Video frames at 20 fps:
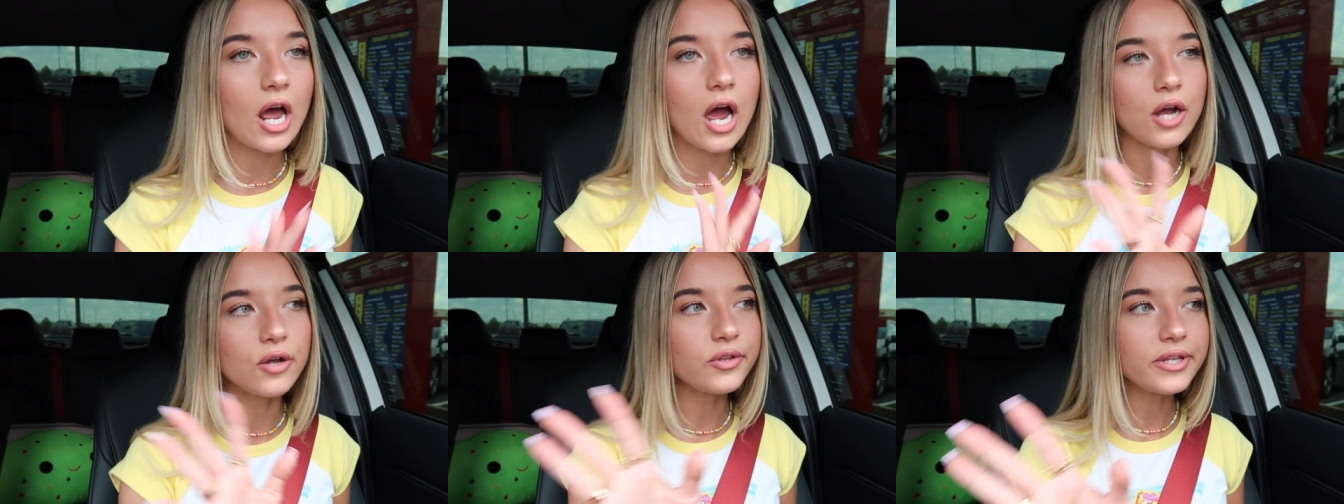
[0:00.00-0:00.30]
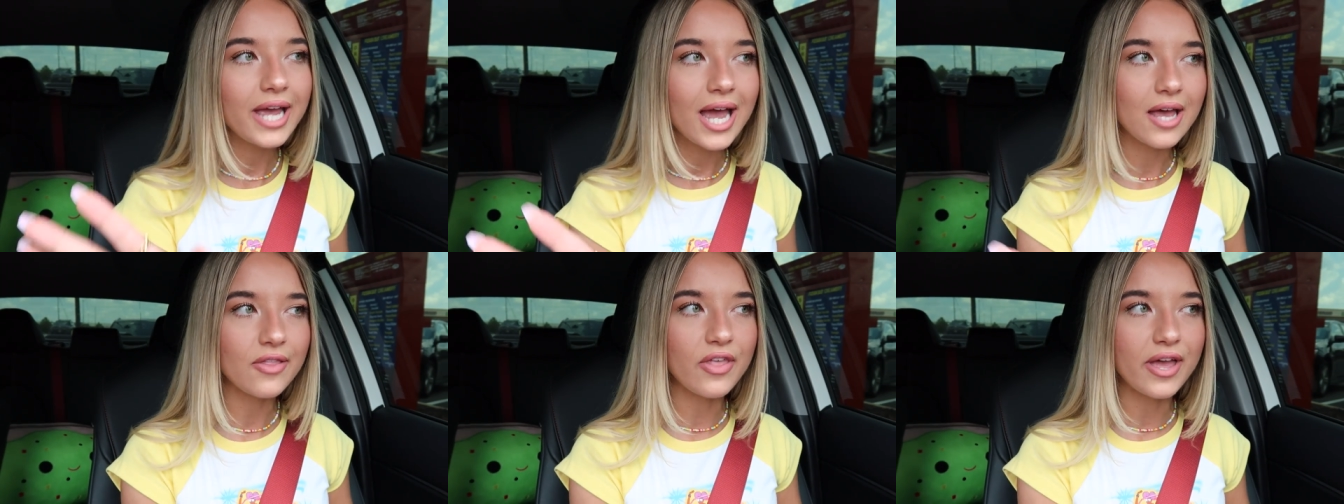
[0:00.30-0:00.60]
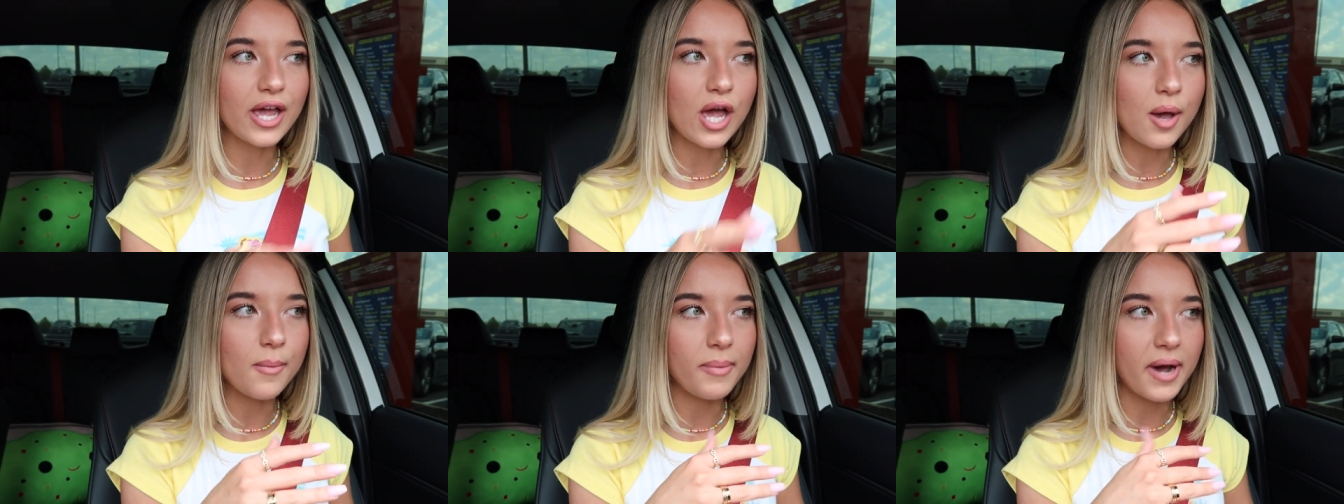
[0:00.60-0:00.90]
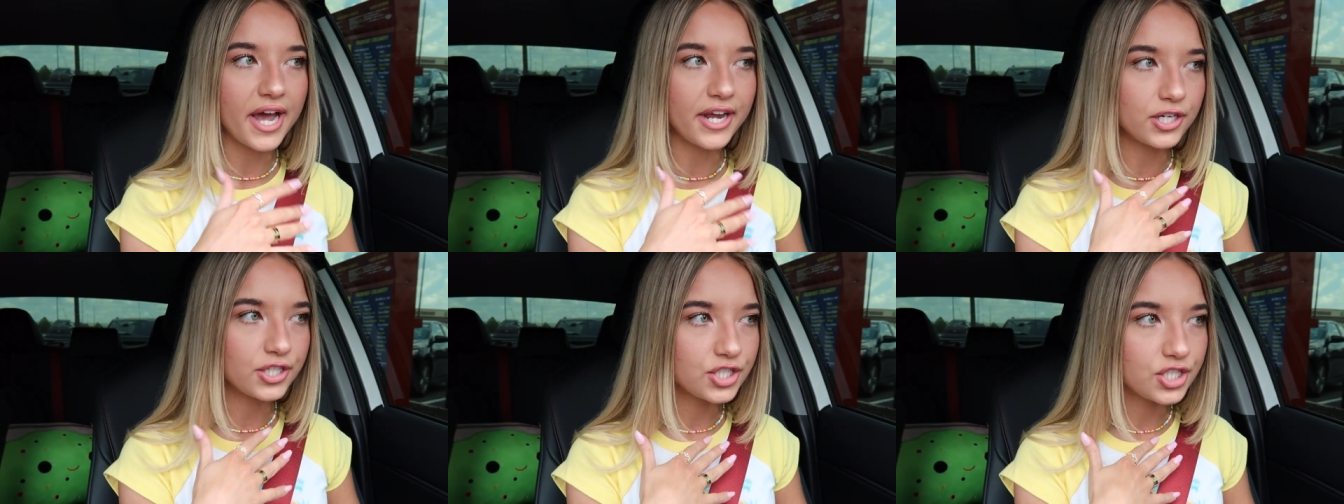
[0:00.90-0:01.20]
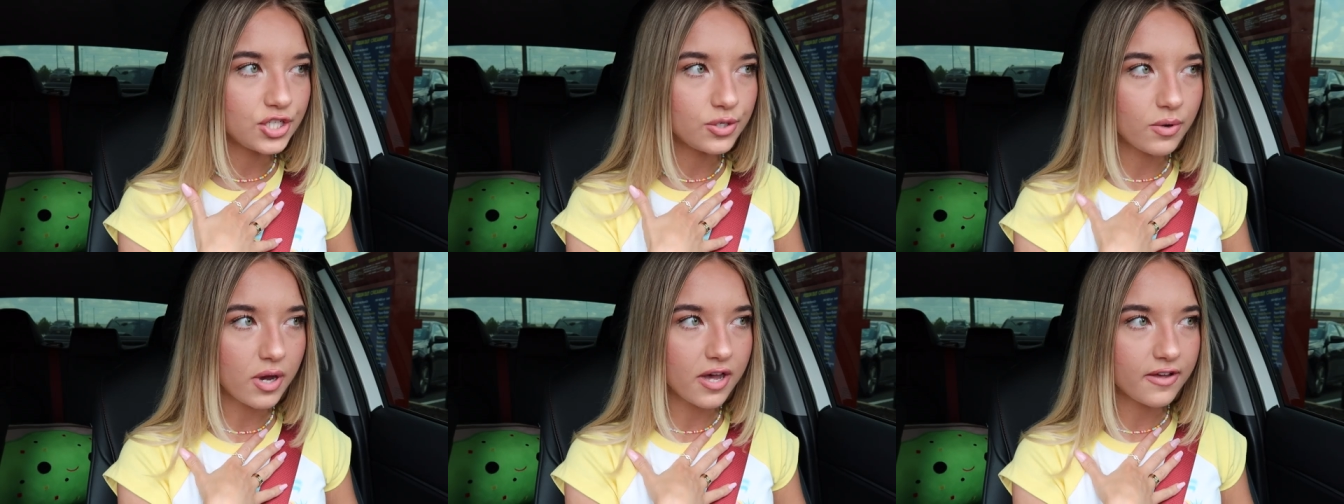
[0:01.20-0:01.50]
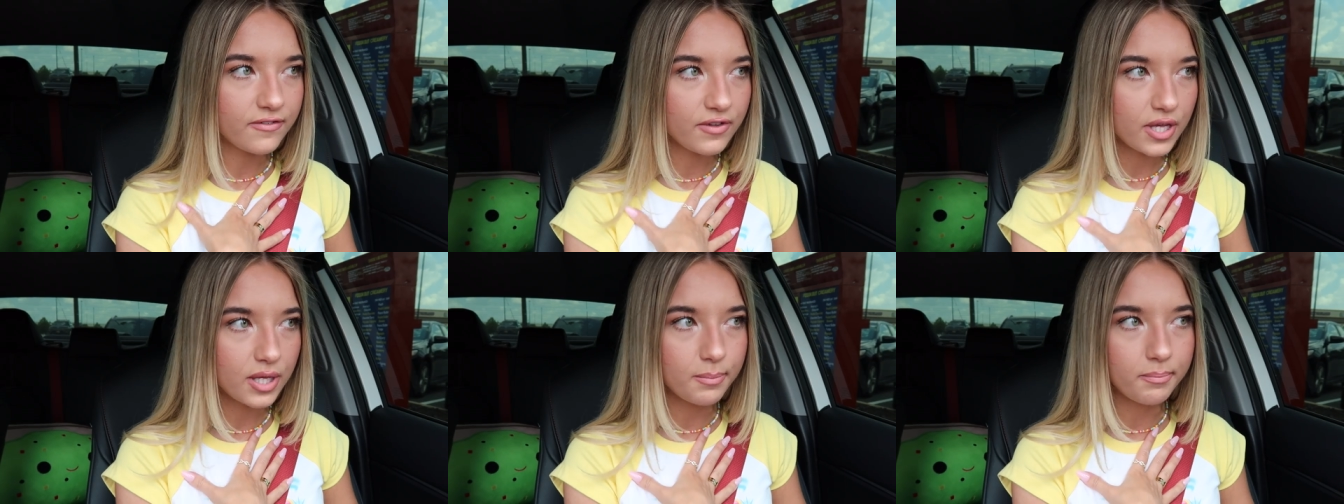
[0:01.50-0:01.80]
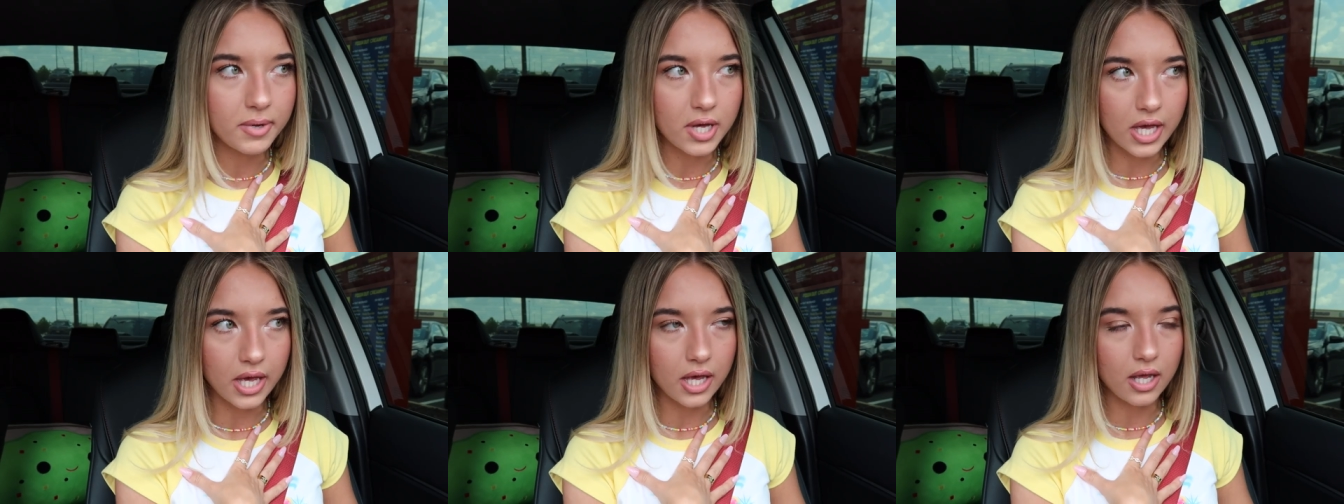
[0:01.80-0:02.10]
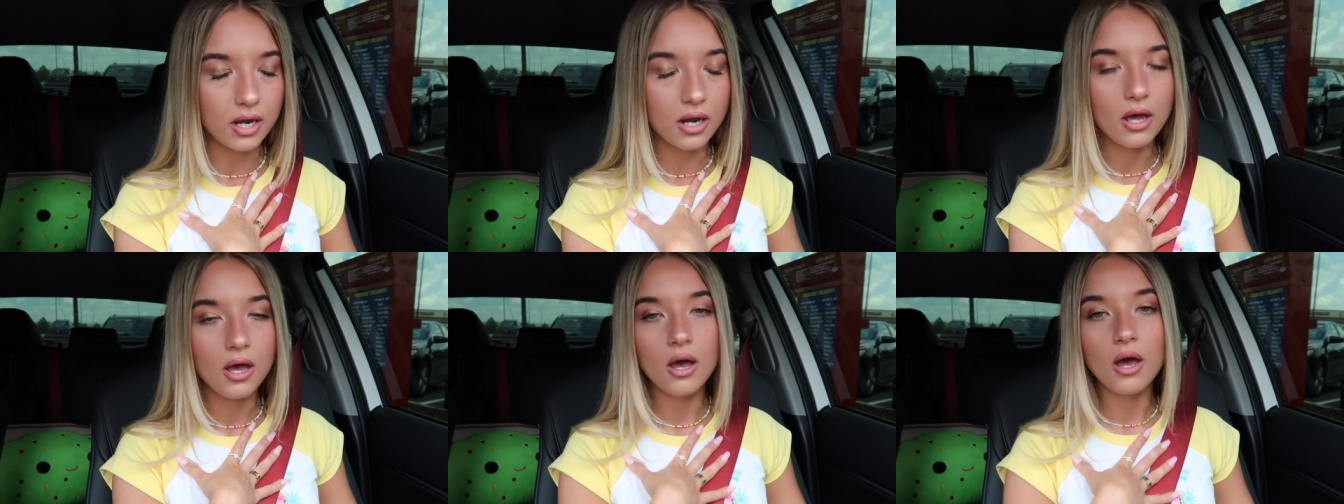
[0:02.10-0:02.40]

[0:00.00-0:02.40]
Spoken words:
I only had like a bite or two of it, but